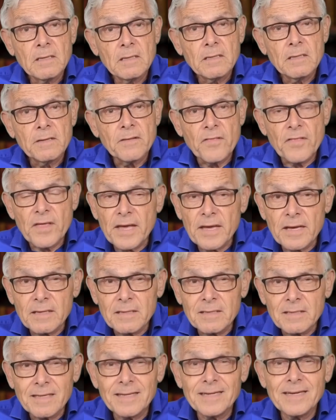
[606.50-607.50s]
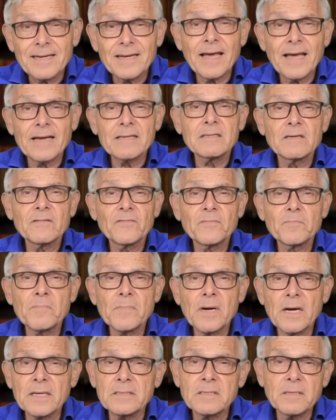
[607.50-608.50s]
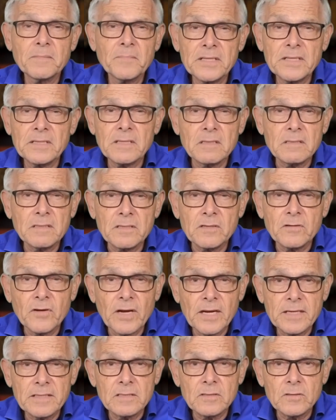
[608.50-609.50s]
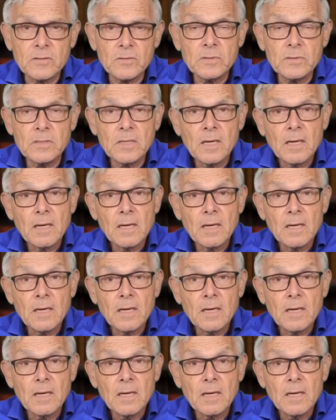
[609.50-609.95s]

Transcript: Then, in an act of monumental ingratitude,